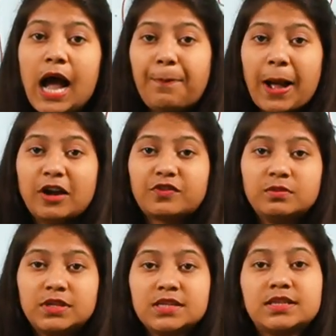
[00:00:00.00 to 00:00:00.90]
Apart
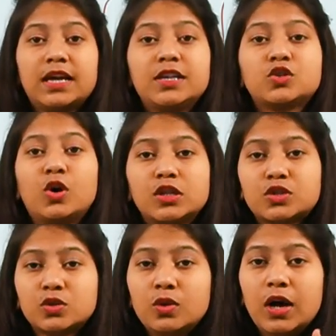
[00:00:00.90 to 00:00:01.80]
from this, there is
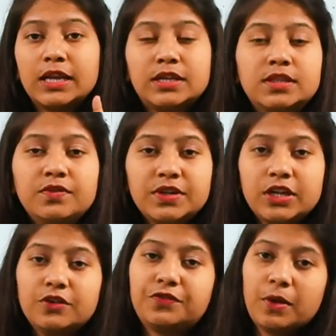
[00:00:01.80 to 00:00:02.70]
also another
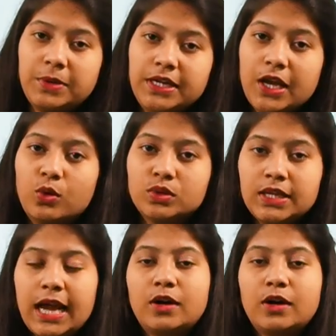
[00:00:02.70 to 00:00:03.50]
winner from India only.